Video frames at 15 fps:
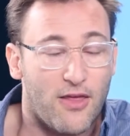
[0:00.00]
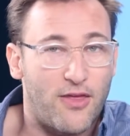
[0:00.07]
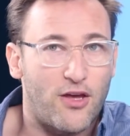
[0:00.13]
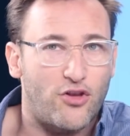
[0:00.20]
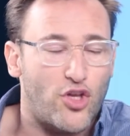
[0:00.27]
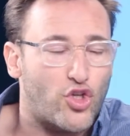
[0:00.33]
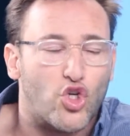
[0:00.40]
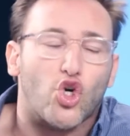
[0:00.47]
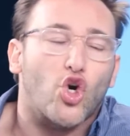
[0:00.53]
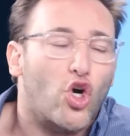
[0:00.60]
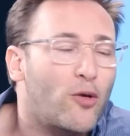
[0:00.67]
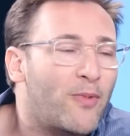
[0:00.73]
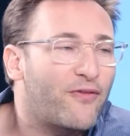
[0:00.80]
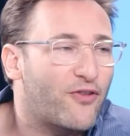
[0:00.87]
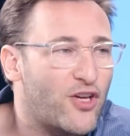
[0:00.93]
The
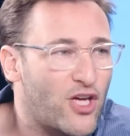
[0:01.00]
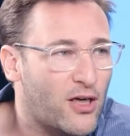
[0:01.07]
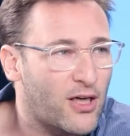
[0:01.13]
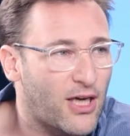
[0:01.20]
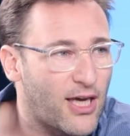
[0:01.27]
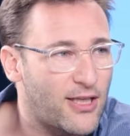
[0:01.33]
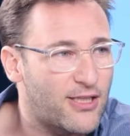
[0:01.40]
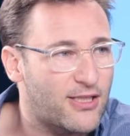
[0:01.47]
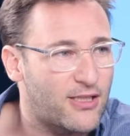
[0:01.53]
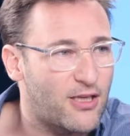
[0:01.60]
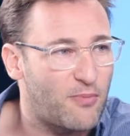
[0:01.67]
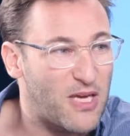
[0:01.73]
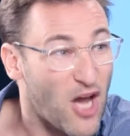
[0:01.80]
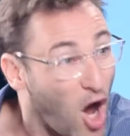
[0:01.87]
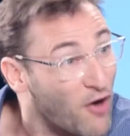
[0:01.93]
trauma for young kids
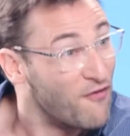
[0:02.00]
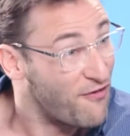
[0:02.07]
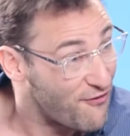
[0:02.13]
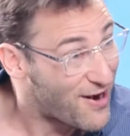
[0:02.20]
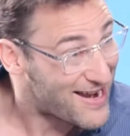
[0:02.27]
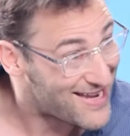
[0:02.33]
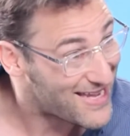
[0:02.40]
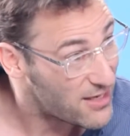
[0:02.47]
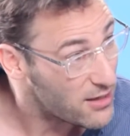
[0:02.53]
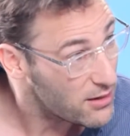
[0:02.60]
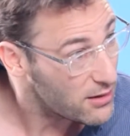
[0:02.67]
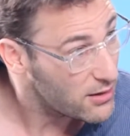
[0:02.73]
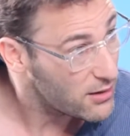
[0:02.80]
to be unfriended,